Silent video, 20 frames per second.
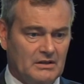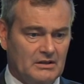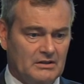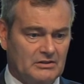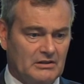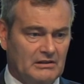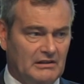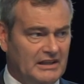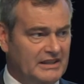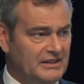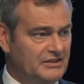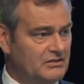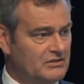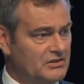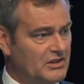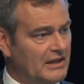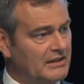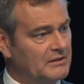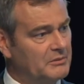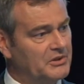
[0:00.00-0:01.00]
So ladies
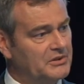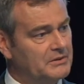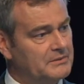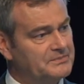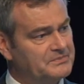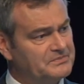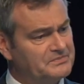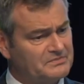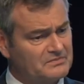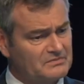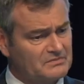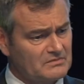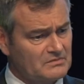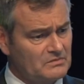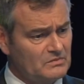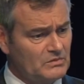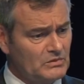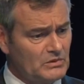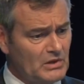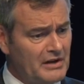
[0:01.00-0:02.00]
and gentlemen,
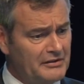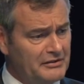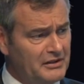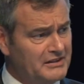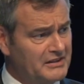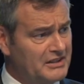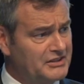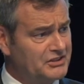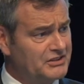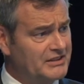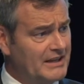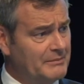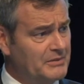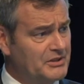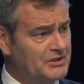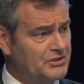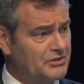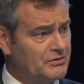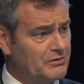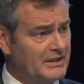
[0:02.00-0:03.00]
I think this
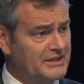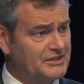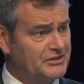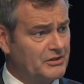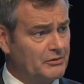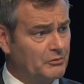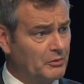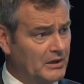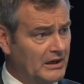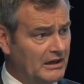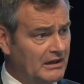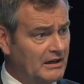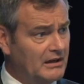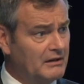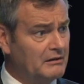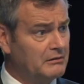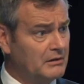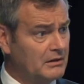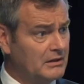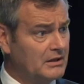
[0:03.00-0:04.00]
demonstrates that we are